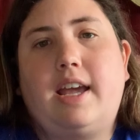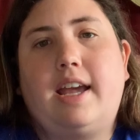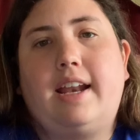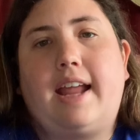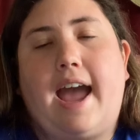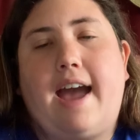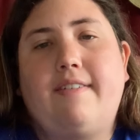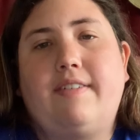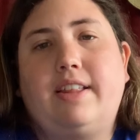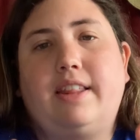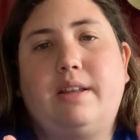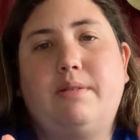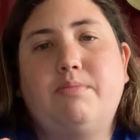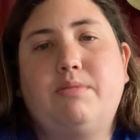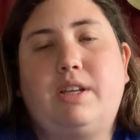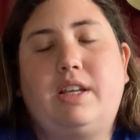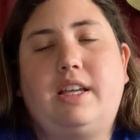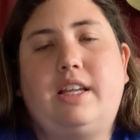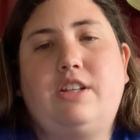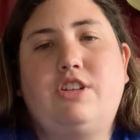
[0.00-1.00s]
and having
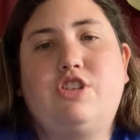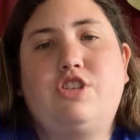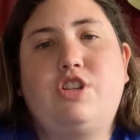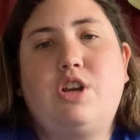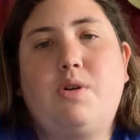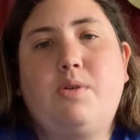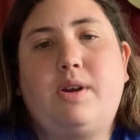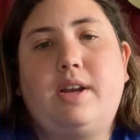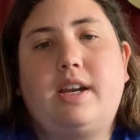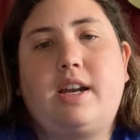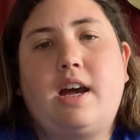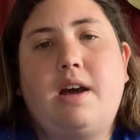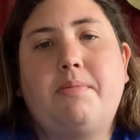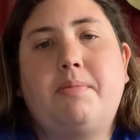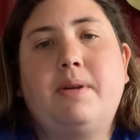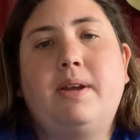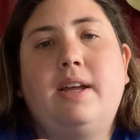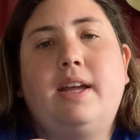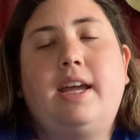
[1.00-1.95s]
them soak it up.